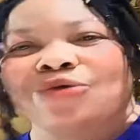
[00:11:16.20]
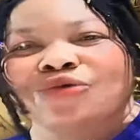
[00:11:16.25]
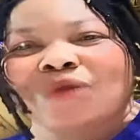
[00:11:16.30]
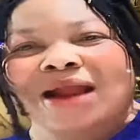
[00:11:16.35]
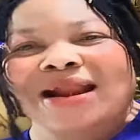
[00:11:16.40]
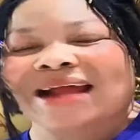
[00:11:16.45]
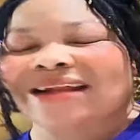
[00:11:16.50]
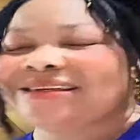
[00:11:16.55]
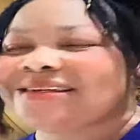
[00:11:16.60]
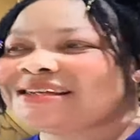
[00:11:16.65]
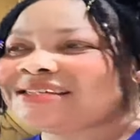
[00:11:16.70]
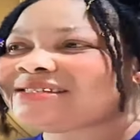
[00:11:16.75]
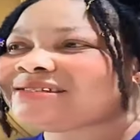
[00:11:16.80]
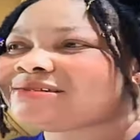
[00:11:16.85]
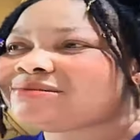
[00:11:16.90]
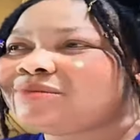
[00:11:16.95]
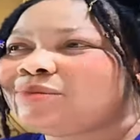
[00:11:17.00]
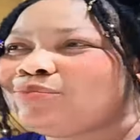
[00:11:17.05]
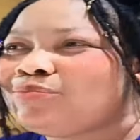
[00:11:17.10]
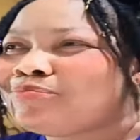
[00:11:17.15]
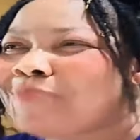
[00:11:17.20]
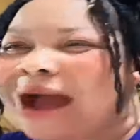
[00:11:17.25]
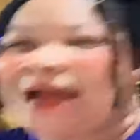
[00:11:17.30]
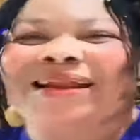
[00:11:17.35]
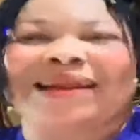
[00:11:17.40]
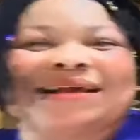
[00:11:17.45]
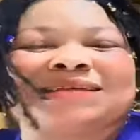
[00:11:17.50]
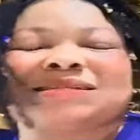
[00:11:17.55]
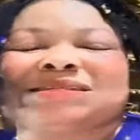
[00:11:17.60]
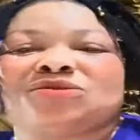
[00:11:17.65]
a day. Crowd at this
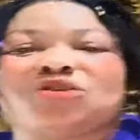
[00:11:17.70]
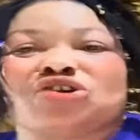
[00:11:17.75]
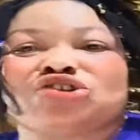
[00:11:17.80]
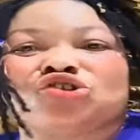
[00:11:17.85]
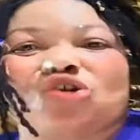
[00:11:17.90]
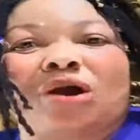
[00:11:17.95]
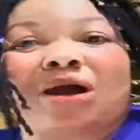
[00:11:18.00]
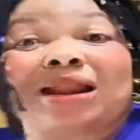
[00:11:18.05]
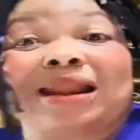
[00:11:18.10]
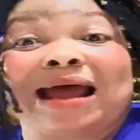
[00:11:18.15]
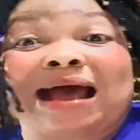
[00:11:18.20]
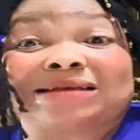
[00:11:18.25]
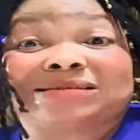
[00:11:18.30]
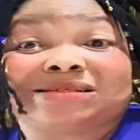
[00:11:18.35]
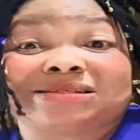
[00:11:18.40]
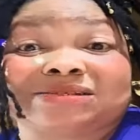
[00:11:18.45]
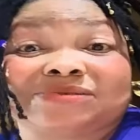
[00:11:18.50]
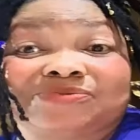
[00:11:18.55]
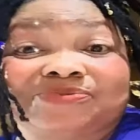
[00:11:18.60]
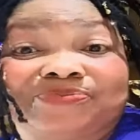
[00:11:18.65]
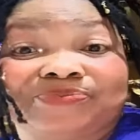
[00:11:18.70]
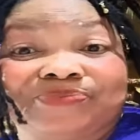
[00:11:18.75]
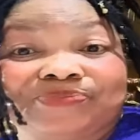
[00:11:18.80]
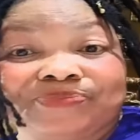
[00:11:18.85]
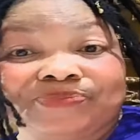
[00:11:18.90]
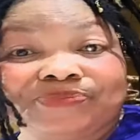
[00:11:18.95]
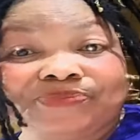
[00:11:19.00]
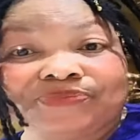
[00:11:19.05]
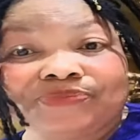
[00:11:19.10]
man. It's not your class.